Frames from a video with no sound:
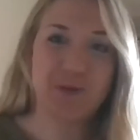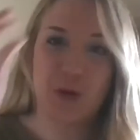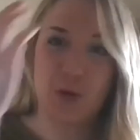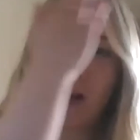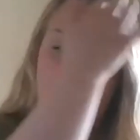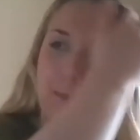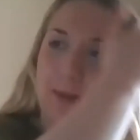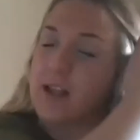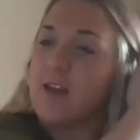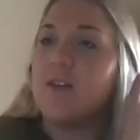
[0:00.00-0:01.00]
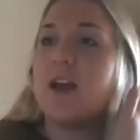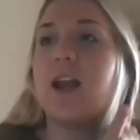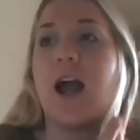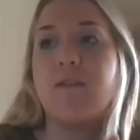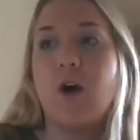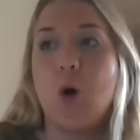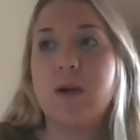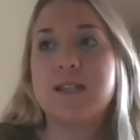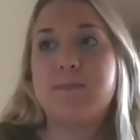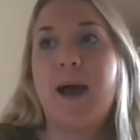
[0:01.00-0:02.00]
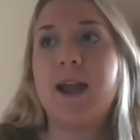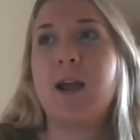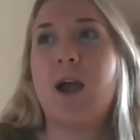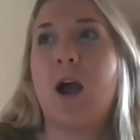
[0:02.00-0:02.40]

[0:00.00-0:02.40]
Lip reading: with what I believe in. I've always been.